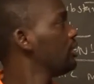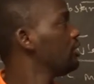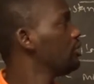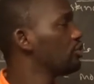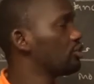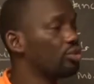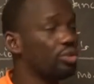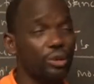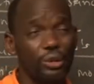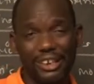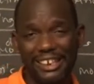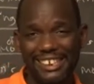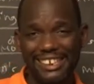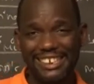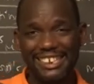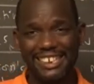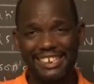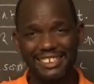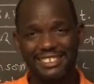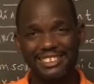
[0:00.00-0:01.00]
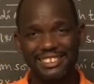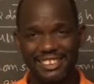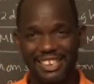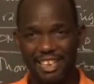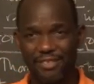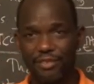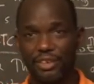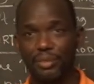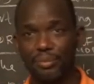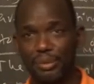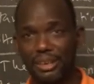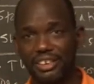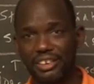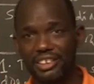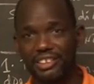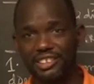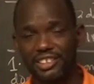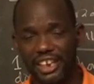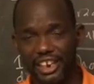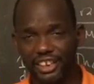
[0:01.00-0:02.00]
So He has given me
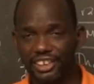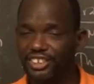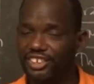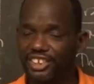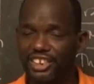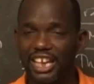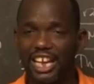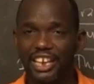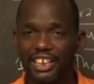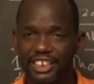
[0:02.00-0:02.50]
this idea.